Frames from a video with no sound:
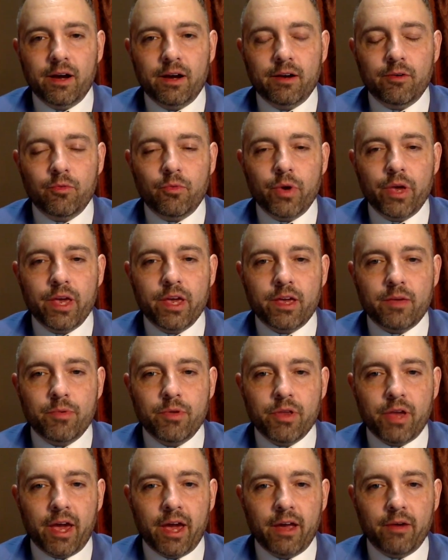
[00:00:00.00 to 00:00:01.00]
we
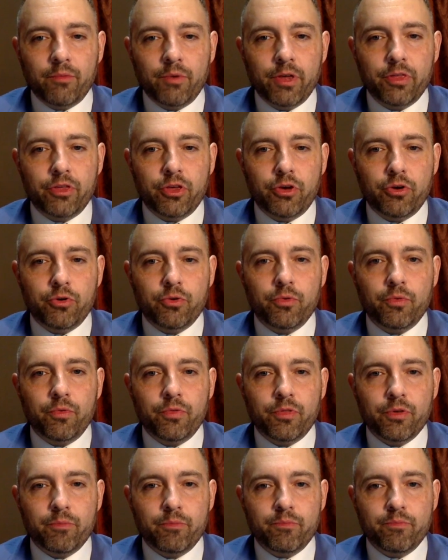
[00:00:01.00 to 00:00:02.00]
communicate with you,
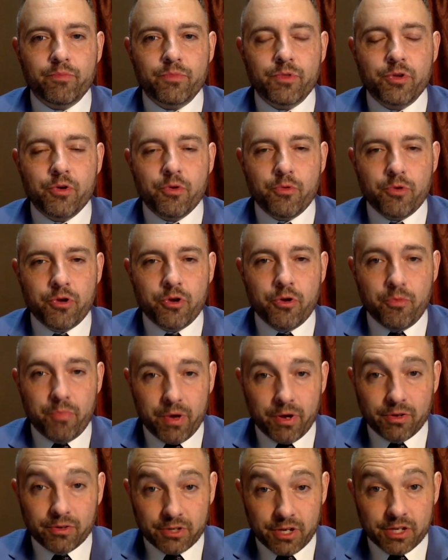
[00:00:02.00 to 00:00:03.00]
your
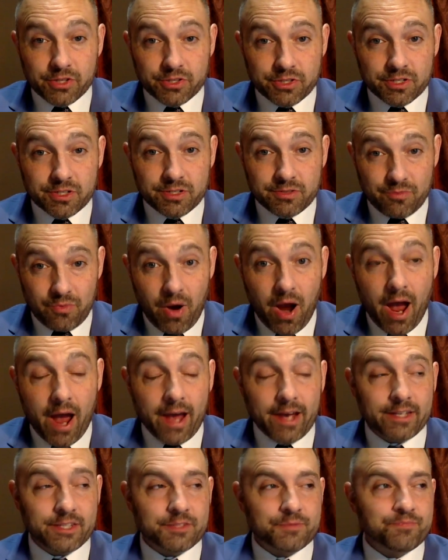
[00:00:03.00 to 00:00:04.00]
bill does
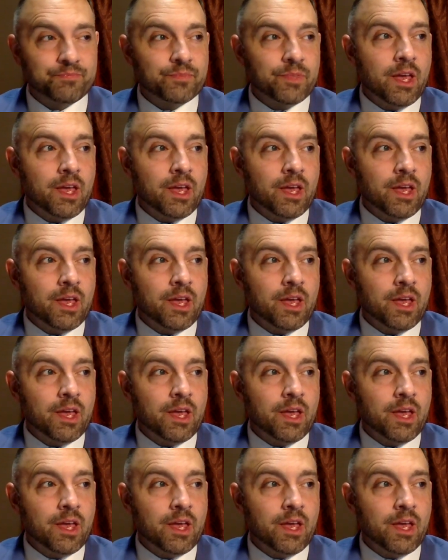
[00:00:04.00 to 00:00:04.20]
rise.